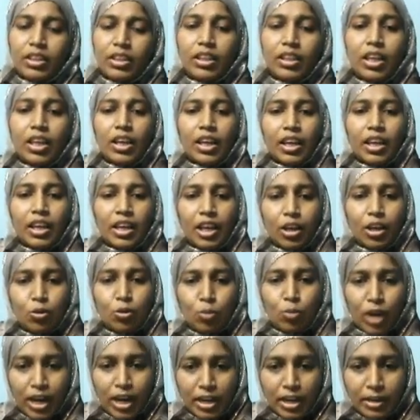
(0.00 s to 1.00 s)
Then
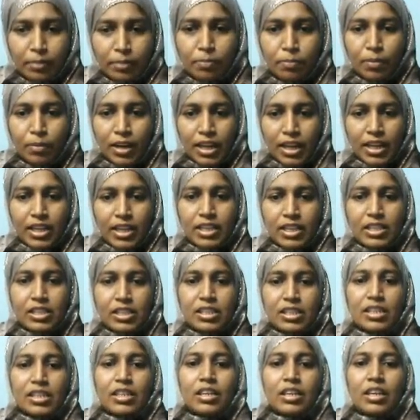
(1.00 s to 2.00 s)
again 1
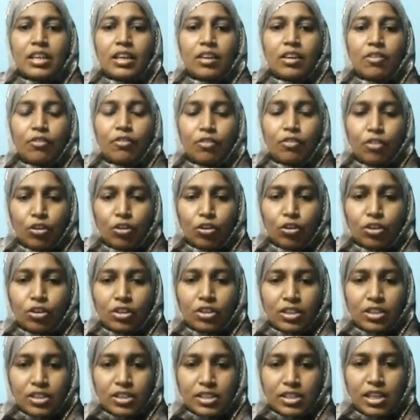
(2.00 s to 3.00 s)
plus
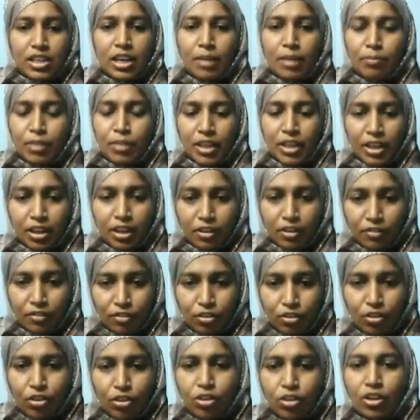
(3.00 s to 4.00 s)
4. This is the number here.
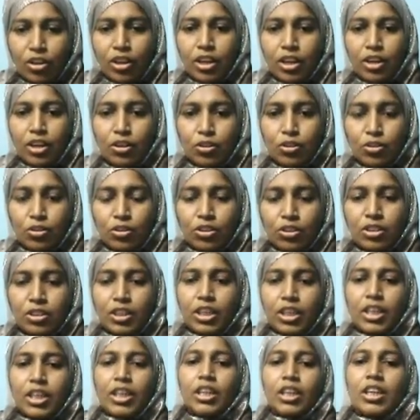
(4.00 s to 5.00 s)
4 into
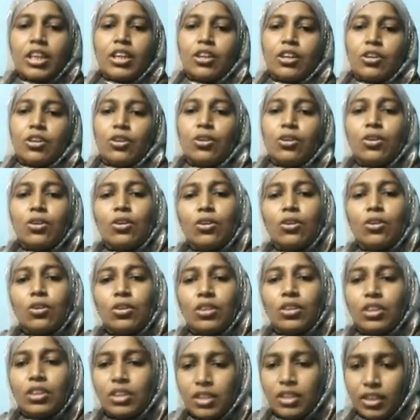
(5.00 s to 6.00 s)
3 into
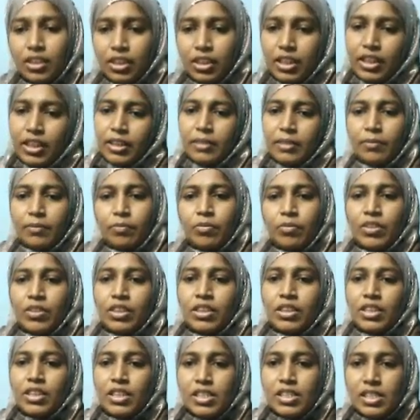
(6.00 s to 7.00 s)
3.
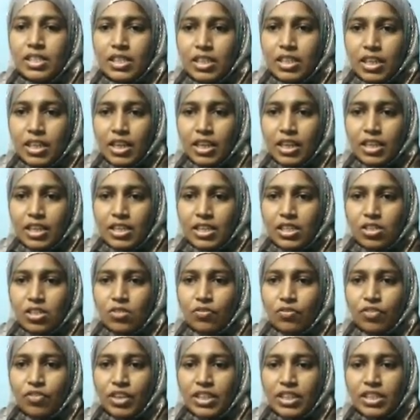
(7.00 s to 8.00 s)
This 3 is
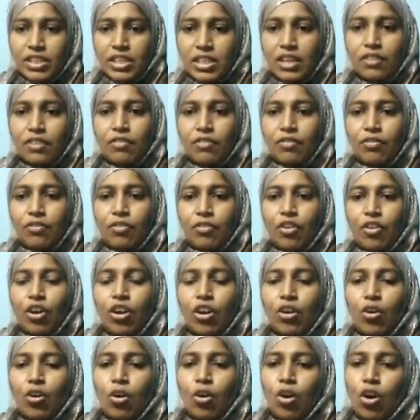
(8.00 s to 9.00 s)
fixed for
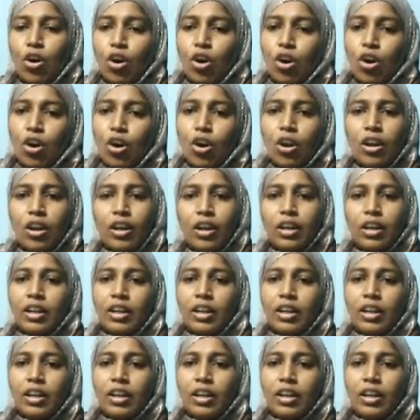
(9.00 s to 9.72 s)
all.